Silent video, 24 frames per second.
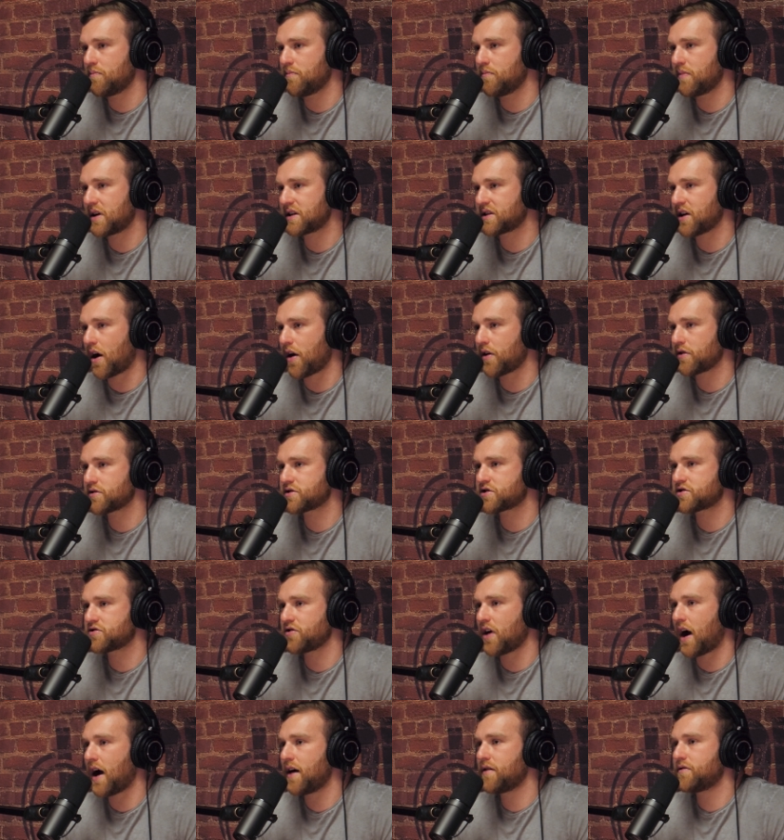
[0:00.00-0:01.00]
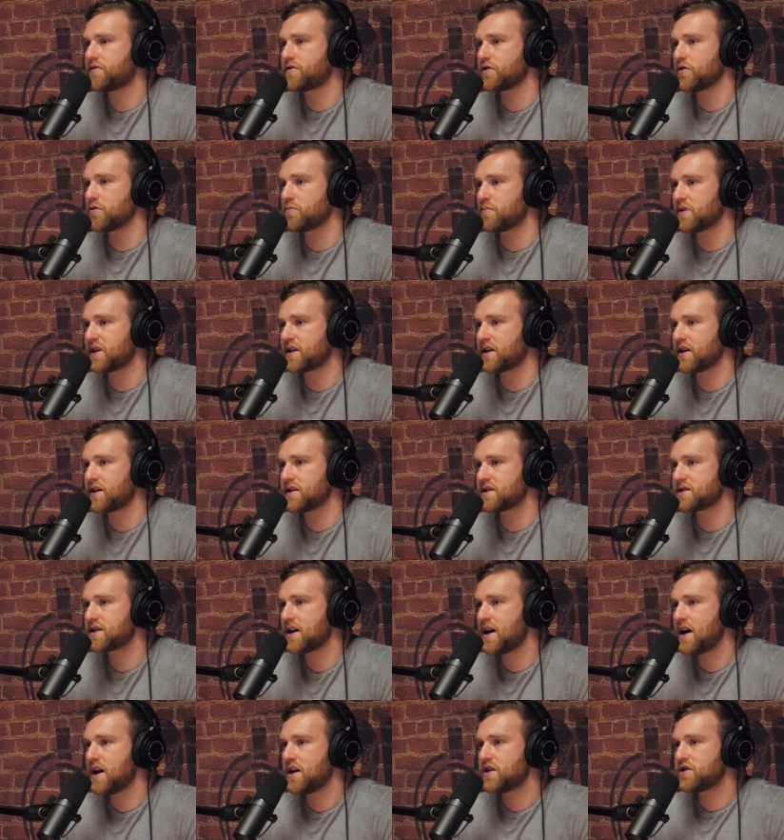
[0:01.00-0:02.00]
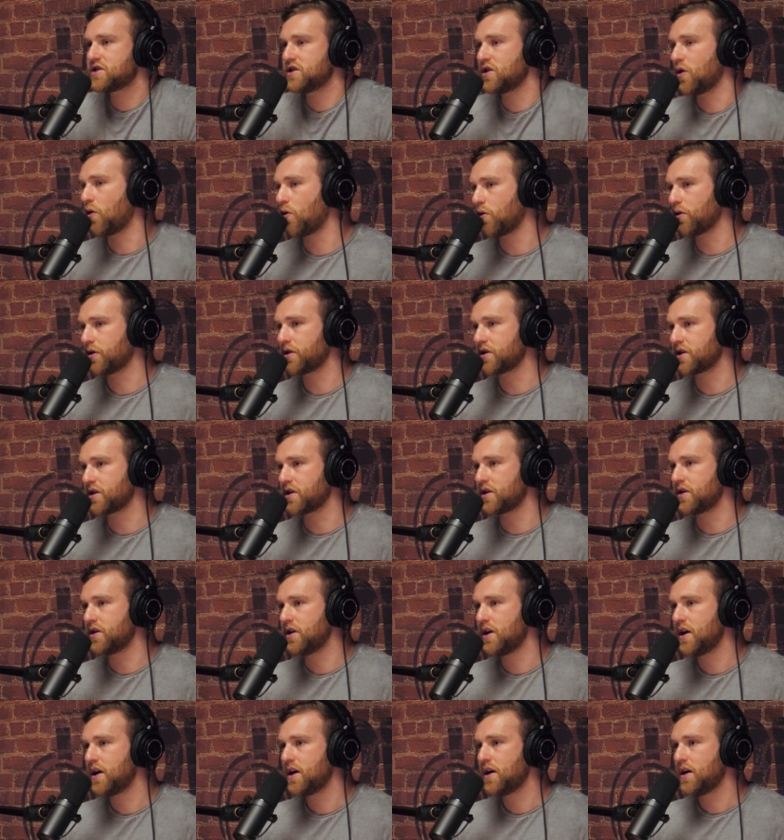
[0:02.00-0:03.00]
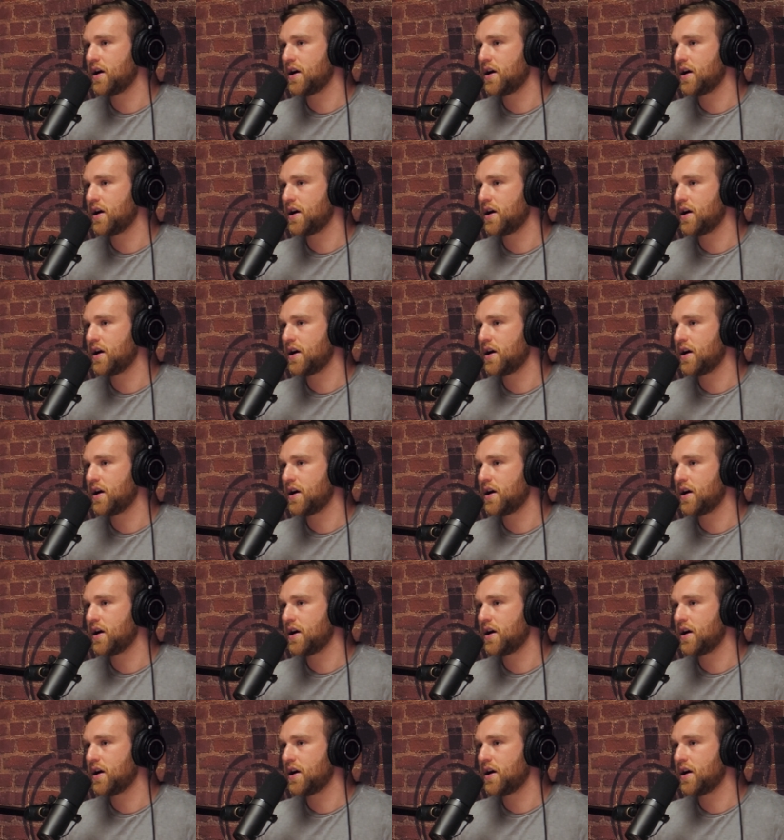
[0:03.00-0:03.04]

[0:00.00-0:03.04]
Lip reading: McDonald's drive-thru because she ordered